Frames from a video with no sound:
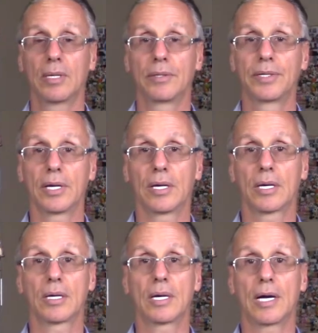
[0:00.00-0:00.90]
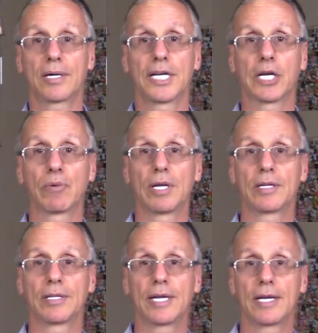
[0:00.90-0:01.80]
their earning
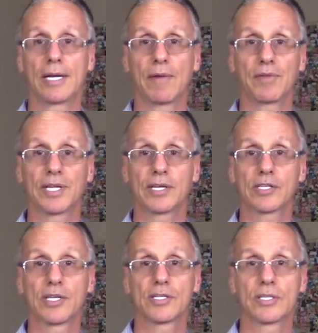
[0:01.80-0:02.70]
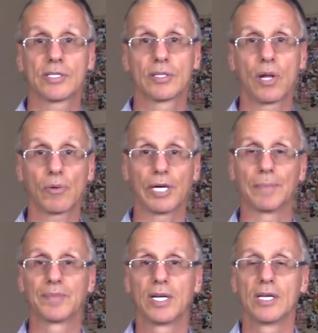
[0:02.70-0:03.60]
when everything is glory.
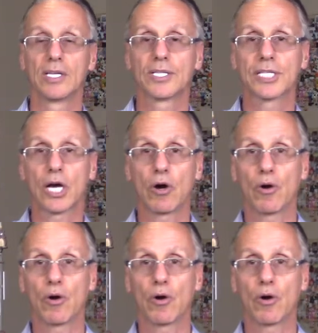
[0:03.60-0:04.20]
So